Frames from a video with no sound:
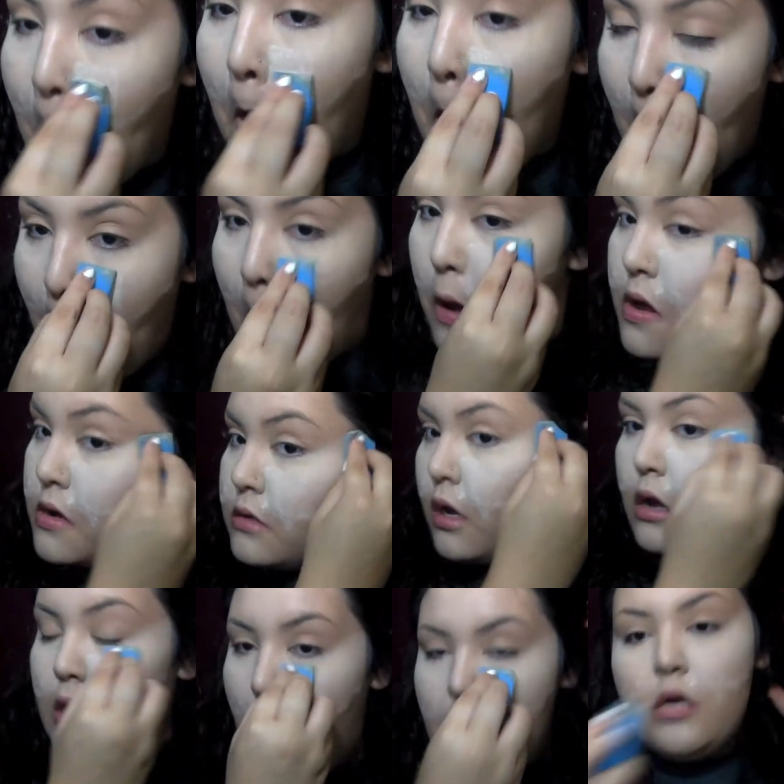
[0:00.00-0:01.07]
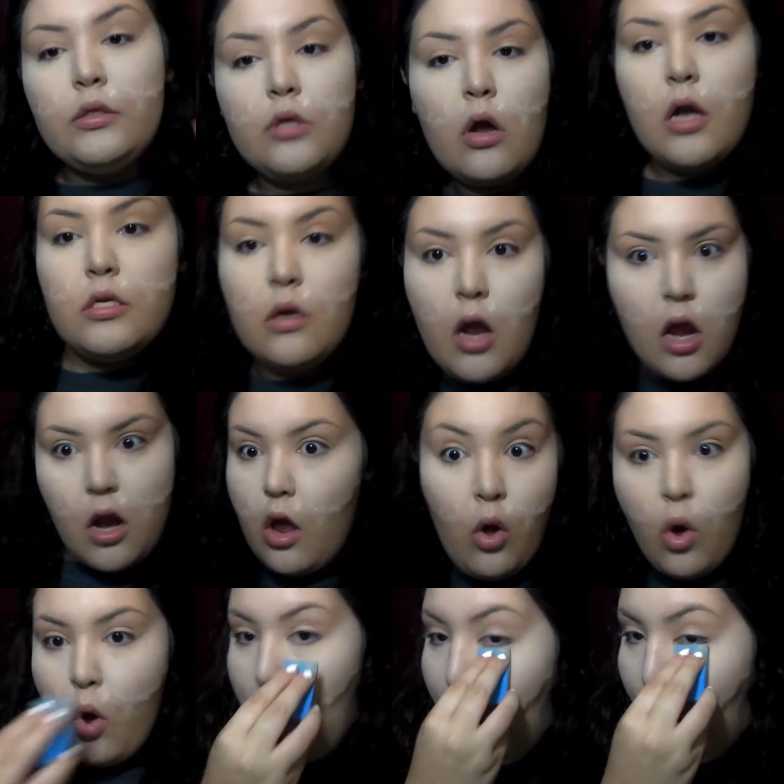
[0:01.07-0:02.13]
And yes, it does help to dance
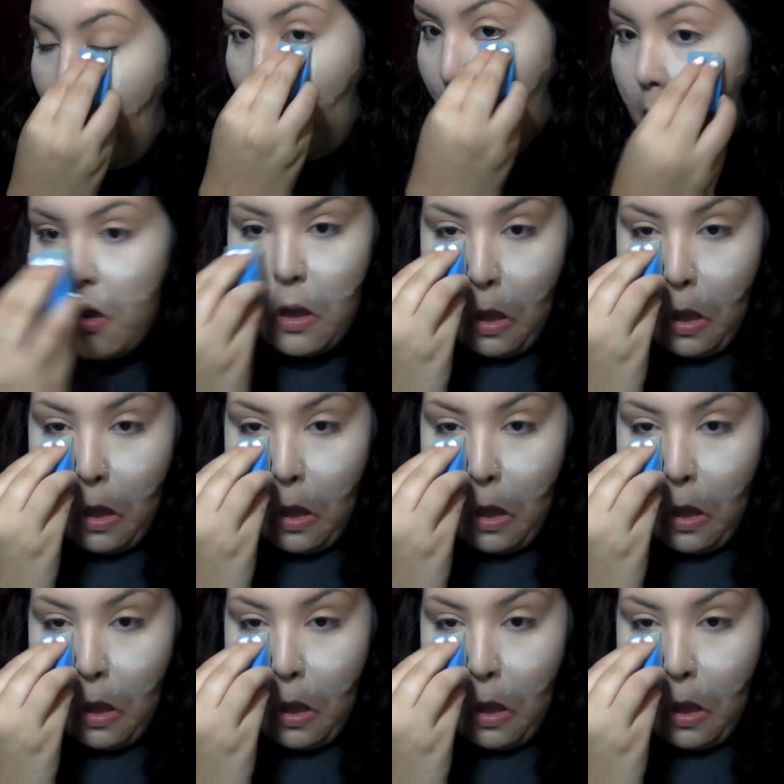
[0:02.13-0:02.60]
and sing.